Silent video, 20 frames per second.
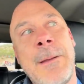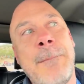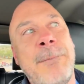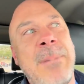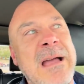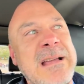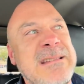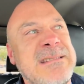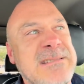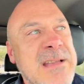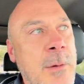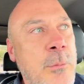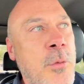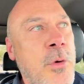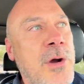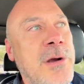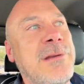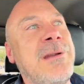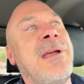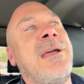by
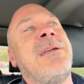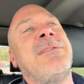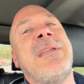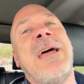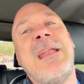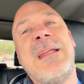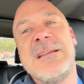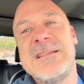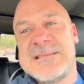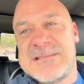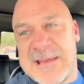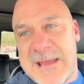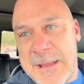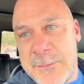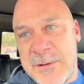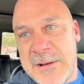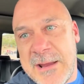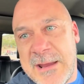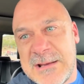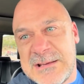someone that
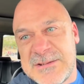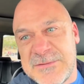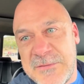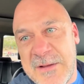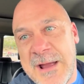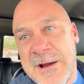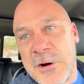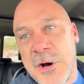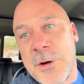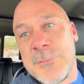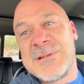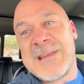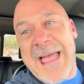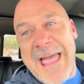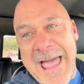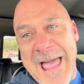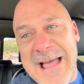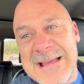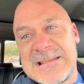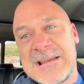examines firearms
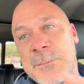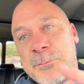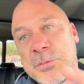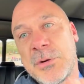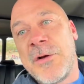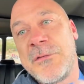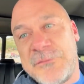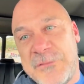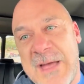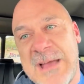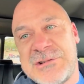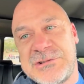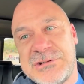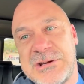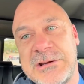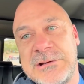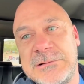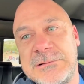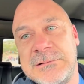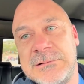as a
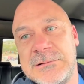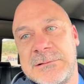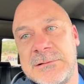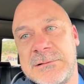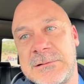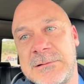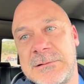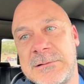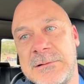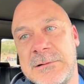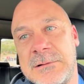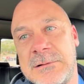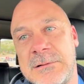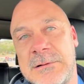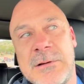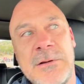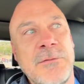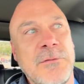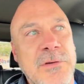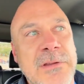profession
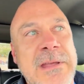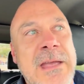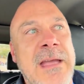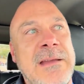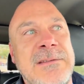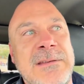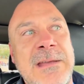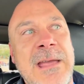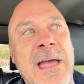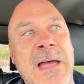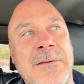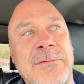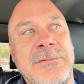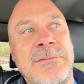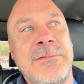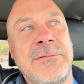for the ATF.